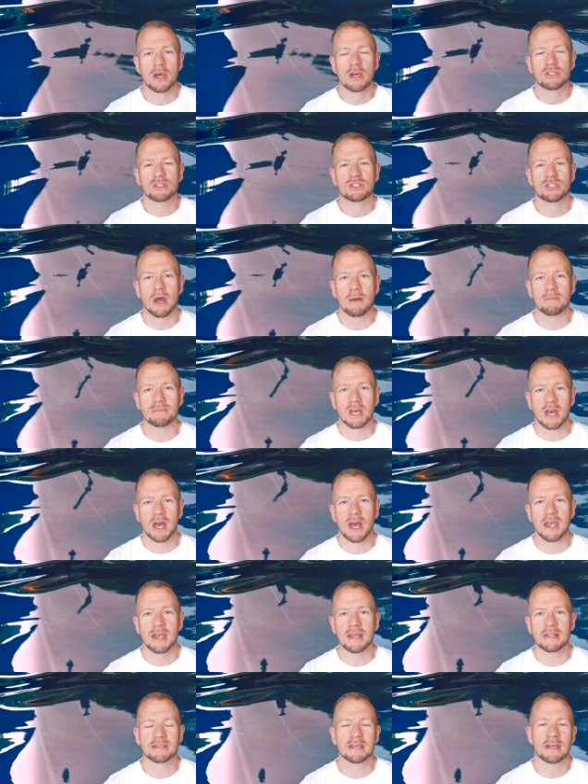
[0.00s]
chapter
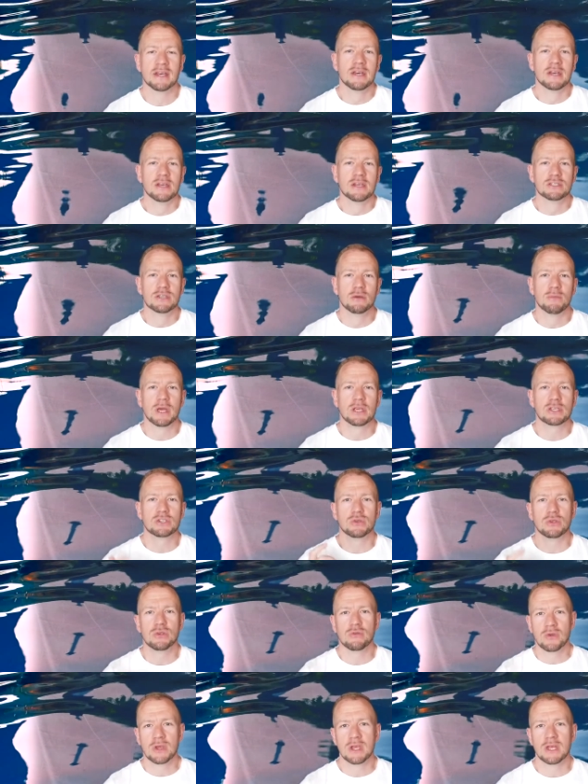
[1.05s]
8, so make sure
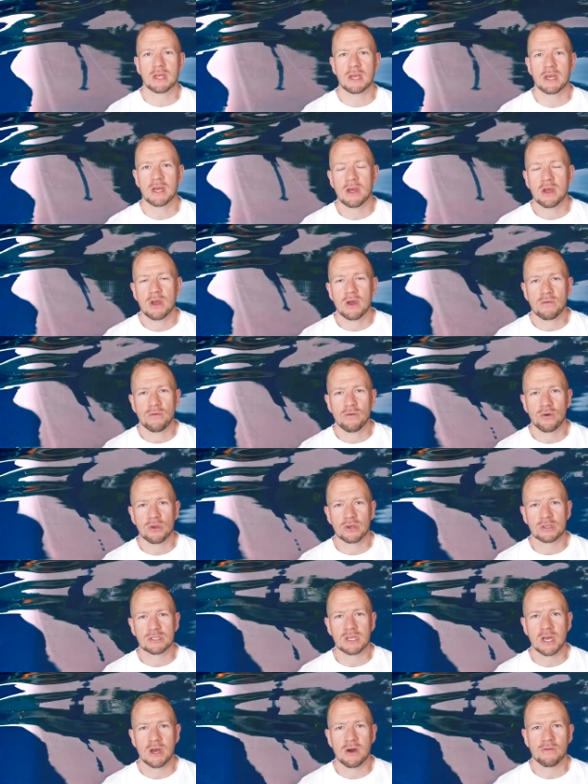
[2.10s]
you read it for
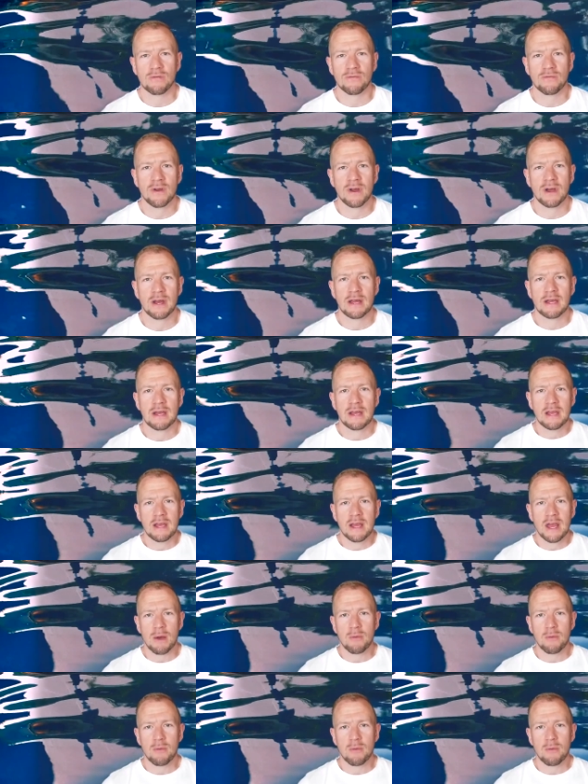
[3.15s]
yourself.